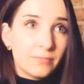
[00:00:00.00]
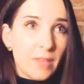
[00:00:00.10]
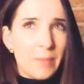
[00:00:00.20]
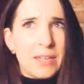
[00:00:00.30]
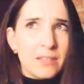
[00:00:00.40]

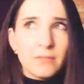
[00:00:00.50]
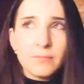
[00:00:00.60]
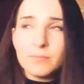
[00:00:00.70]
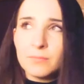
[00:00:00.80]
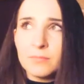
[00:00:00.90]
I mean,
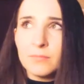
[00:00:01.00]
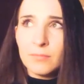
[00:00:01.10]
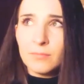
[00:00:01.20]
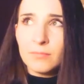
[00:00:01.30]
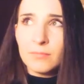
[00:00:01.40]

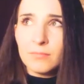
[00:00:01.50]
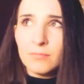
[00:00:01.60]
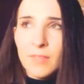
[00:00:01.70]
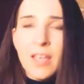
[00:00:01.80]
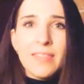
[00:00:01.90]

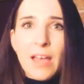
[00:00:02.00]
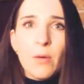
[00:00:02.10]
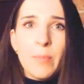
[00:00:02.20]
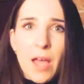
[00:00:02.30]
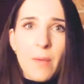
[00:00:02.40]
that
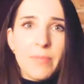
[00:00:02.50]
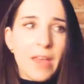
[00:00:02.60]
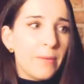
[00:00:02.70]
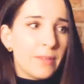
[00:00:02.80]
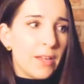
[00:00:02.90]
will be up
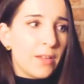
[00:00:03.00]
there with